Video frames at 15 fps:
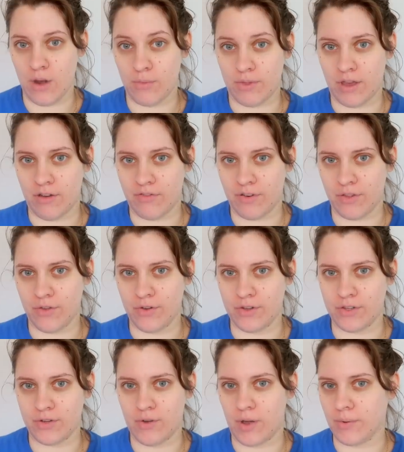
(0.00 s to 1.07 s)
And without further
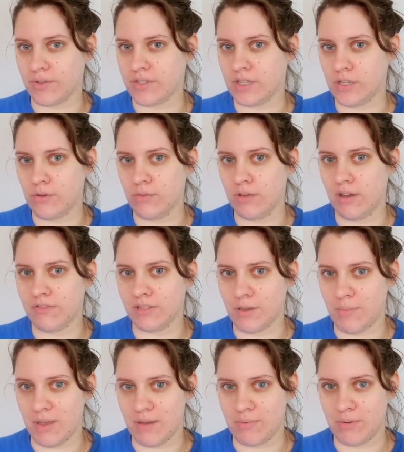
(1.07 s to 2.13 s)
ado, I will see you lovely
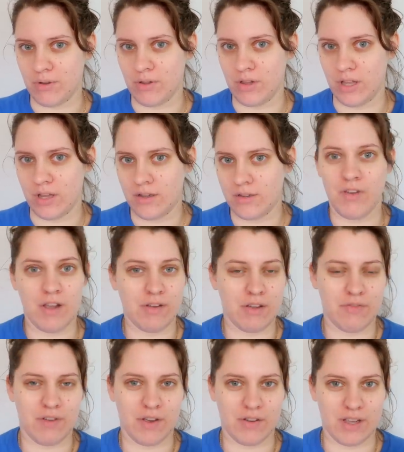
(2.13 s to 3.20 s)
people
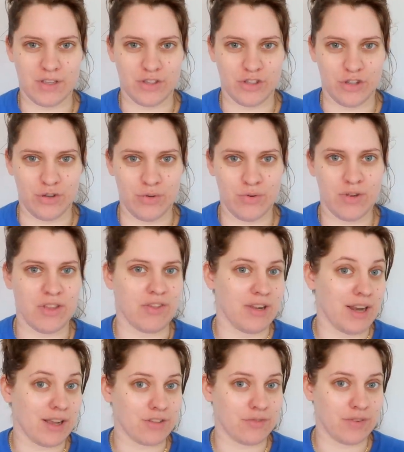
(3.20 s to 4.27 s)
very soon. The
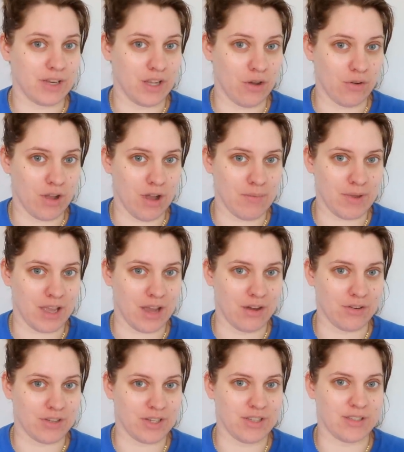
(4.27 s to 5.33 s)
next video coming
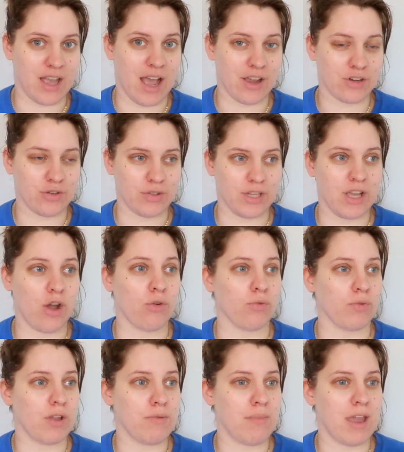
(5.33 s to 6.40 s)
out is actually a
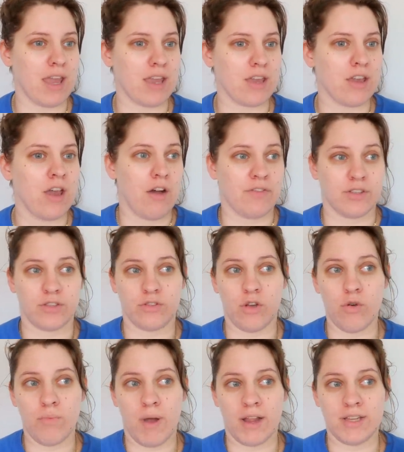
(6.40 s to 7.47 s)
remake of a
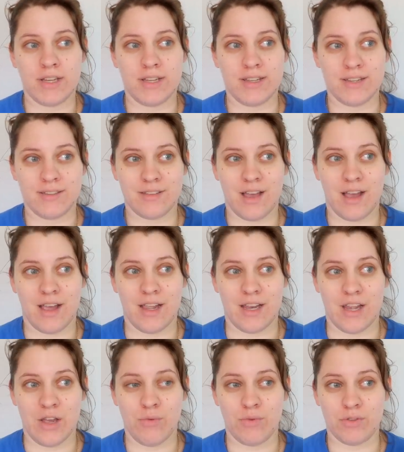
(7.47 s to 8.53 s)
soap I didn't design.
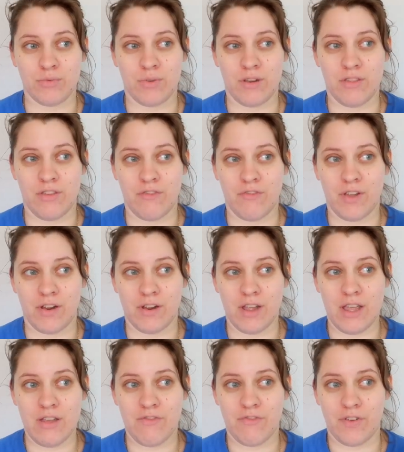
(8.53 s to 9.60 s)
It was one of the
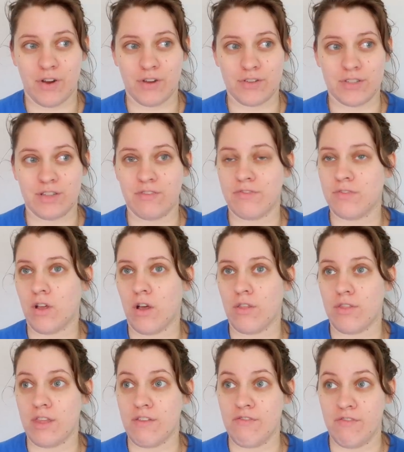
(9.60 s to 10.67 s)
very first, if
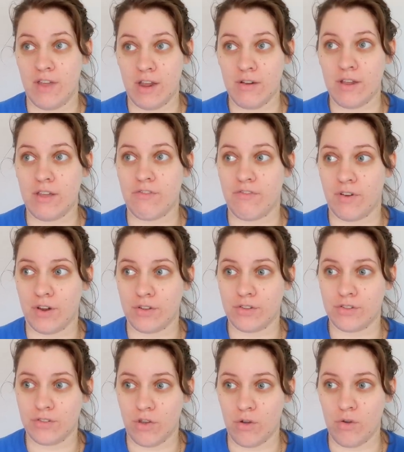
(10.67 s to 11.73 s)
not the very first
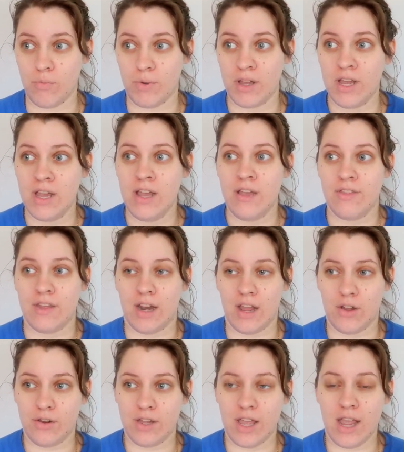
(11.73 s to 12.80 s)
soap that I
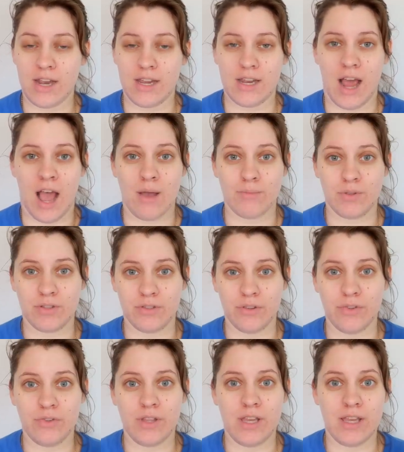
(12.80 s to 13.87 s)
created
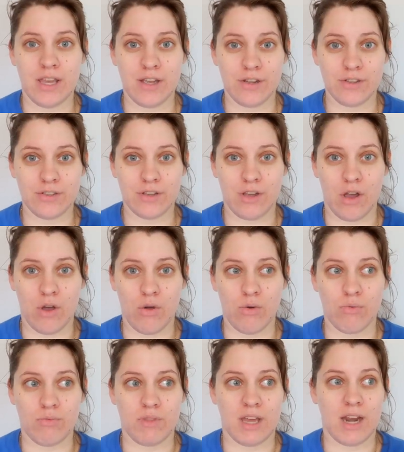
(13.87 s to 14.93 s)
absolutely years
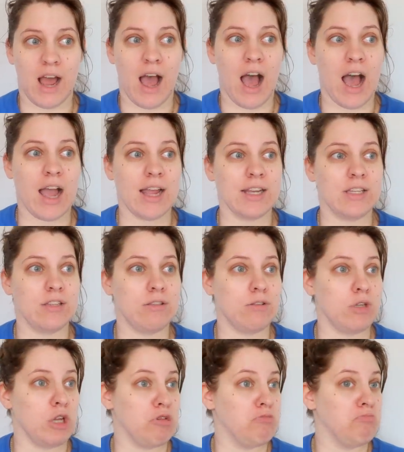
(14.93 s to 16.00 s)
ago that I
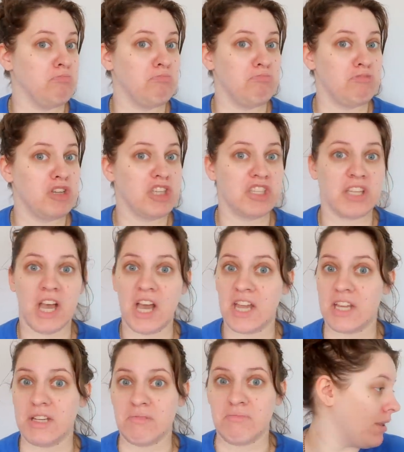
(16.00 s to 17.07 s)
didn't
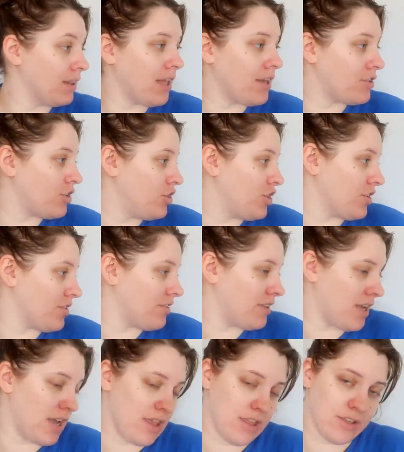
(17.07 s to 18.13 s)
design. But let's just
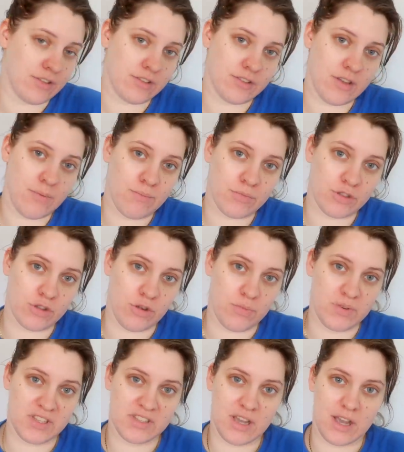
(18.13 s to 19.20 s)
say that some soap
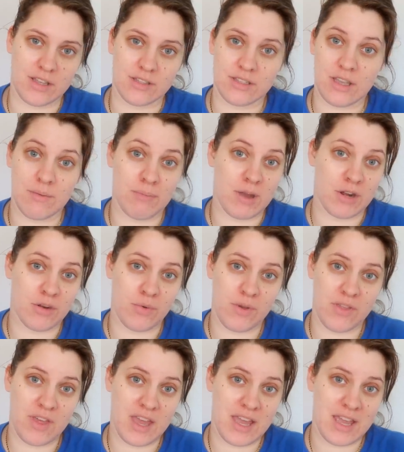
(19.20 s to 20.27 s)
designs get better
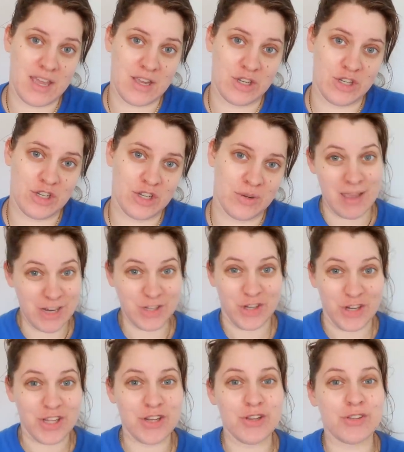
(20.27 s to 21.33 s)
with age. Be sure
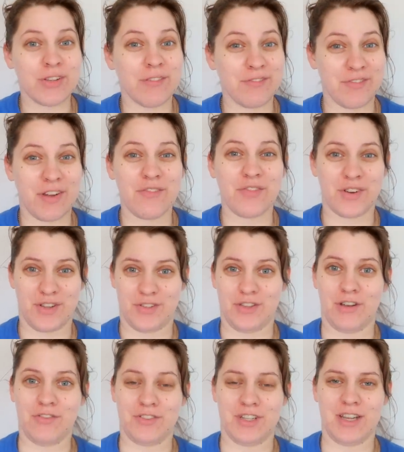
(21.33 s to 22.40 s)
you do something fun for
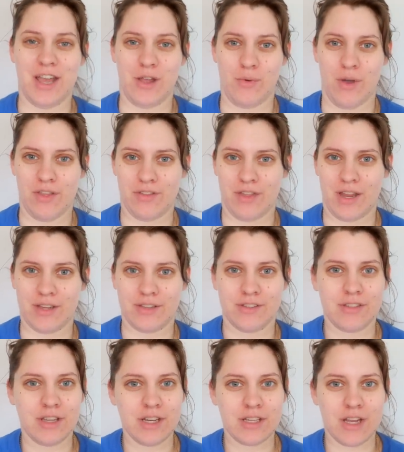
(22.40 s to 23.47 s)
yourself today, whether that is
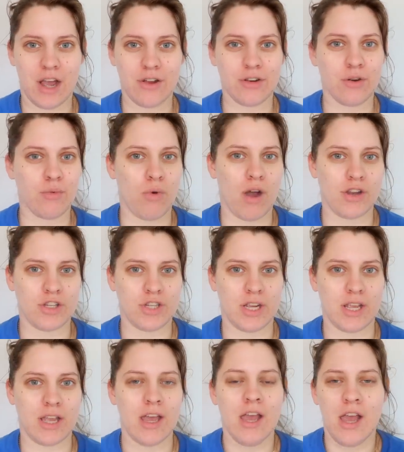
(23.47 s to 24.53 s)
sitting down and
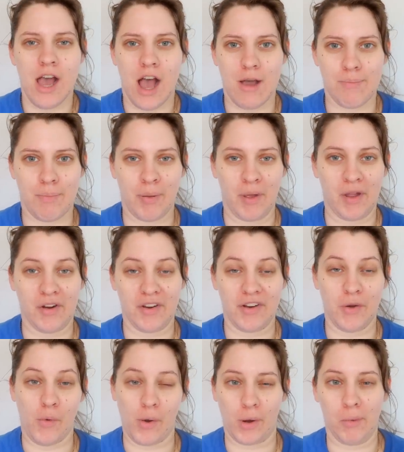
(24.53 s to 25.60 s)
watching a
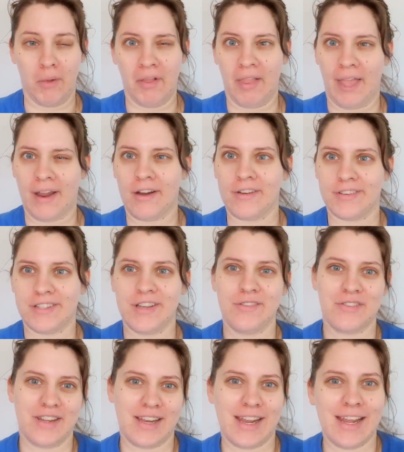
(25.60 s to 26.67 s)
paranormal
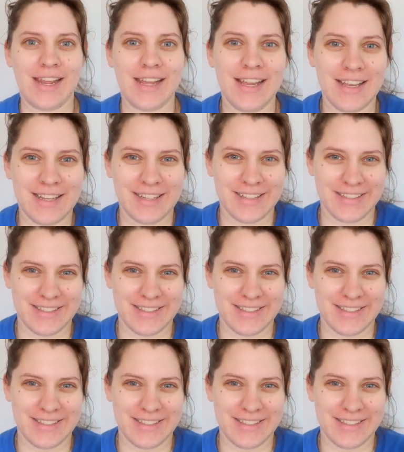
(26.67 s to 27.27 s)
hairtivity